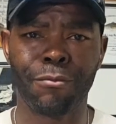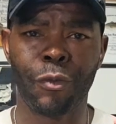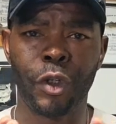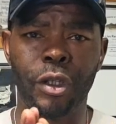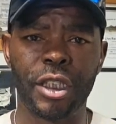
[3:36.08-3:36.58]

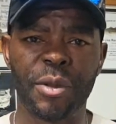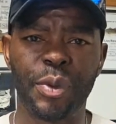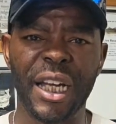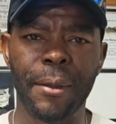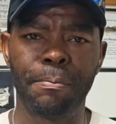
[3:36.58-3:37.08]
they're going to
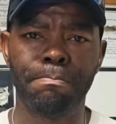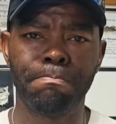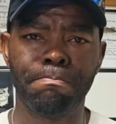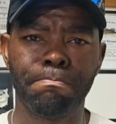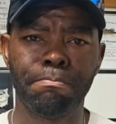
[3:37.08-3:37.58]
split.
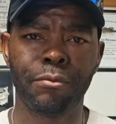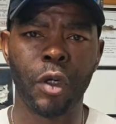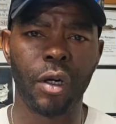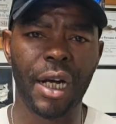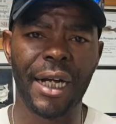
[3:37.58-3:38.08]

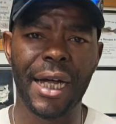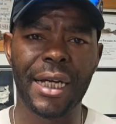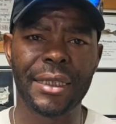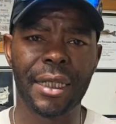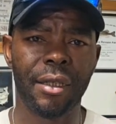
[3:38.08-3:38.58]
All right,
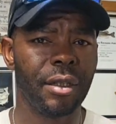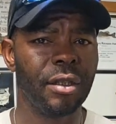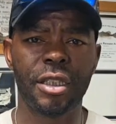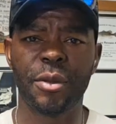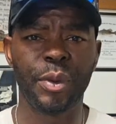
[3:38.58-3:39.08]
guys, they're going
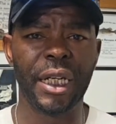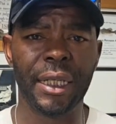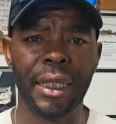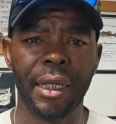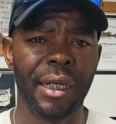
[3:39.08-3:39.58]
to split.
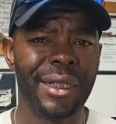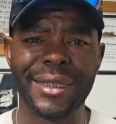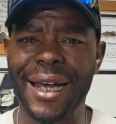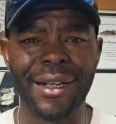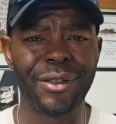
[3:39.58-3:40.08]

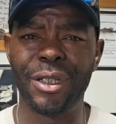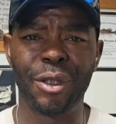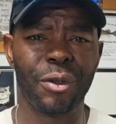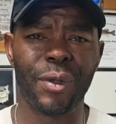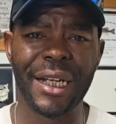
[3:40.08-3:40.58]
I don't know
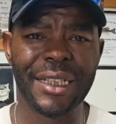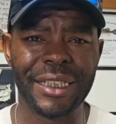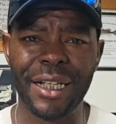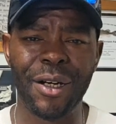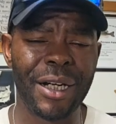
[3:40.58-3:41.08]
the
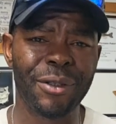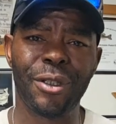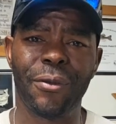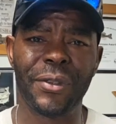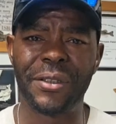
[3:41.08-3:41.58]
ratio. I don't know
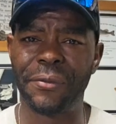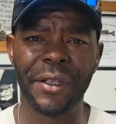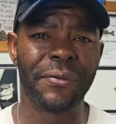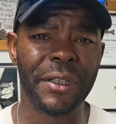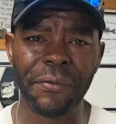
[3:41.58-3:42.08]
if it's
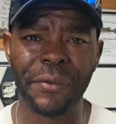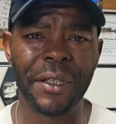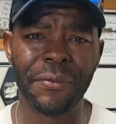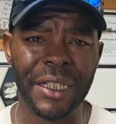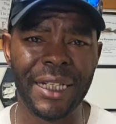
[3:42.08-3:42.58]

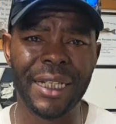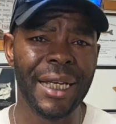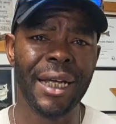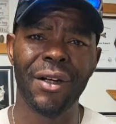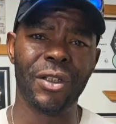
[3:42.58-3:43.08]
50-50
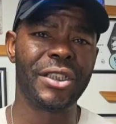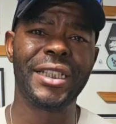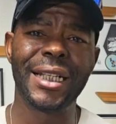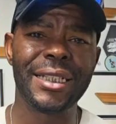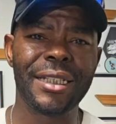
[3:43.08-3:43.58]
or
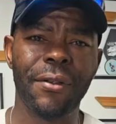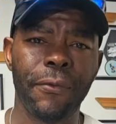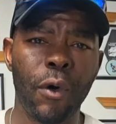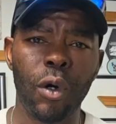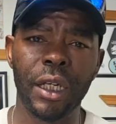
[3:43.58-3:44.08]

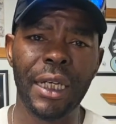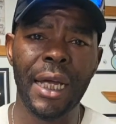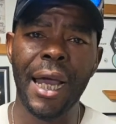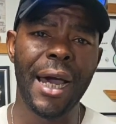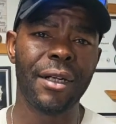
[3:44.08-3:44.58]
60-40.
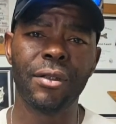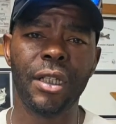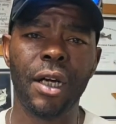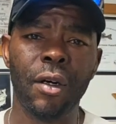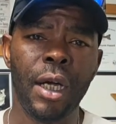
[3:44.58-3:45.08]
I don't
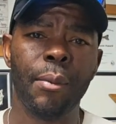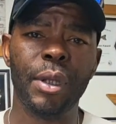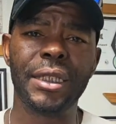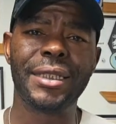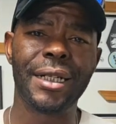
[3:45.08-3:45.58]
know.
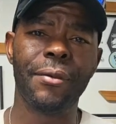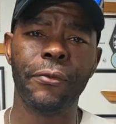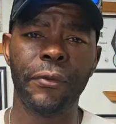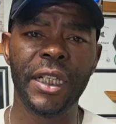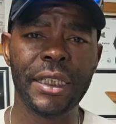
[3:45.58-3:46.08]
But some
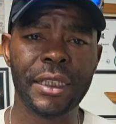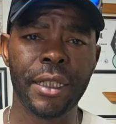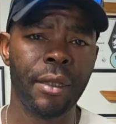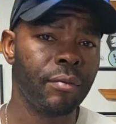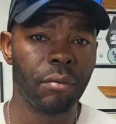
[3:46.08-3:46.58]
fish
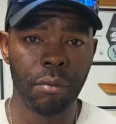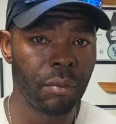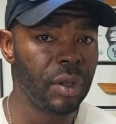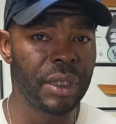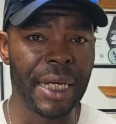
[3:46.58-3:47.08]

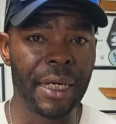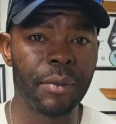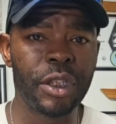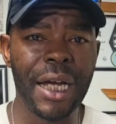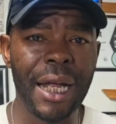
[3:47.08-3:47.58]
stay up
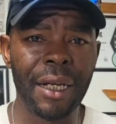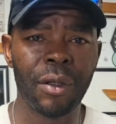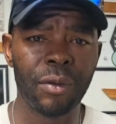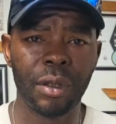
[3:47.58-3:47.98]
shallow